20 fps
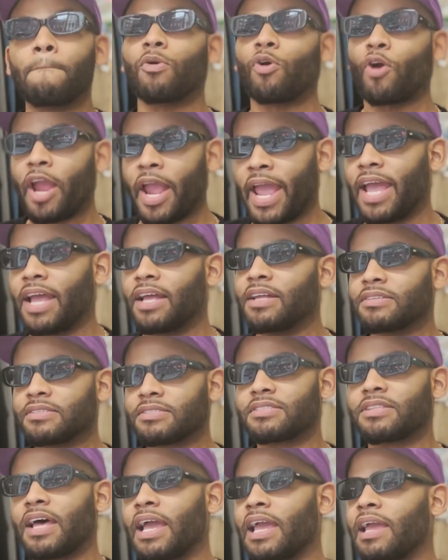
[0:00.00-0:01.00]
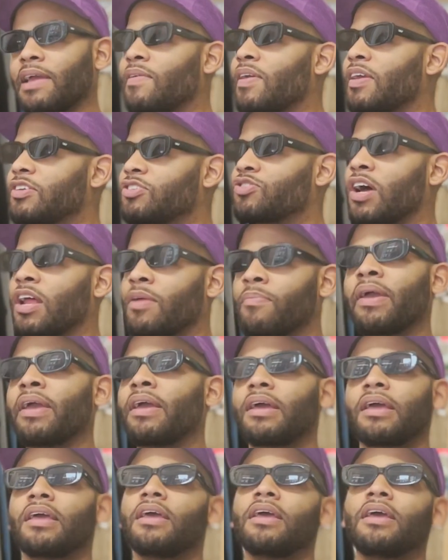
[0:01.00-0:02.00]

Like, niggas trying to make,